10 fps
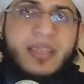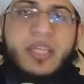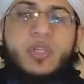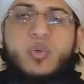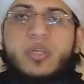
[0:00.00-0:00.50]
the
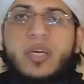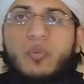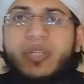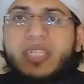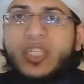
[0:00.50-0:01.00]
new year,
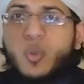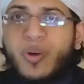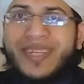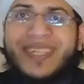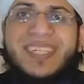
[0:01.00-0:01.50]
which is
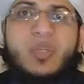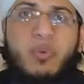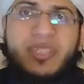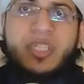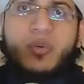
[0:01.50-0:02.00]

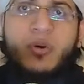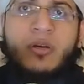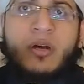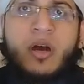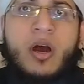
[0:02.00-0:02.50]

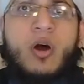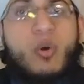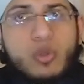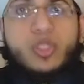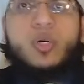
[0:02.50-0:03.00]
2021,
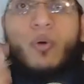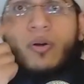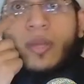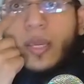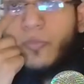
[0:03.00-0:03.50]
also
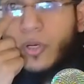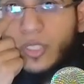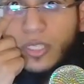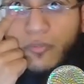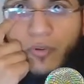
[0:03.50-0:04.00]
on a
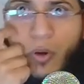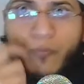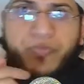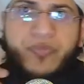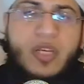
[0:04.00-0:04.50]
positive note.
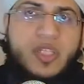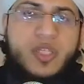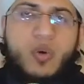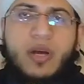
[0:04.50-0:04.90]
So